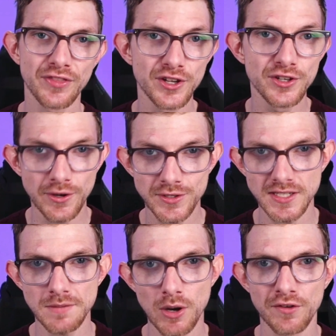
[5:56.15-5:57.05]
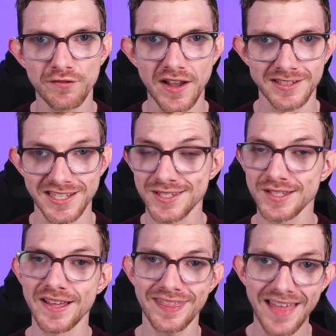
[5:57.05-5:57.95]
The nocebo effect
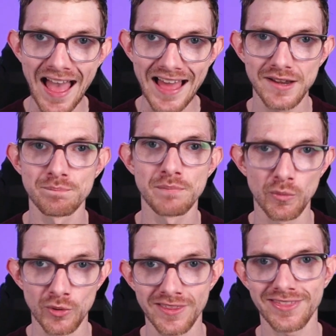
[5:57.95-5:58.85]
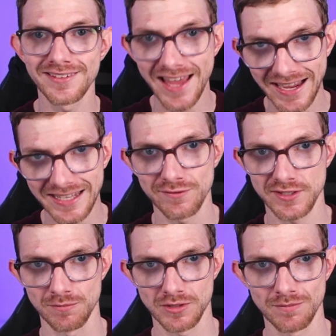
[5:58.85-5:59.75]
is like that, but with negative
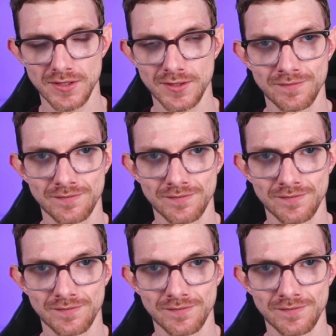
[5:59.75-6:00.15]
symptoms.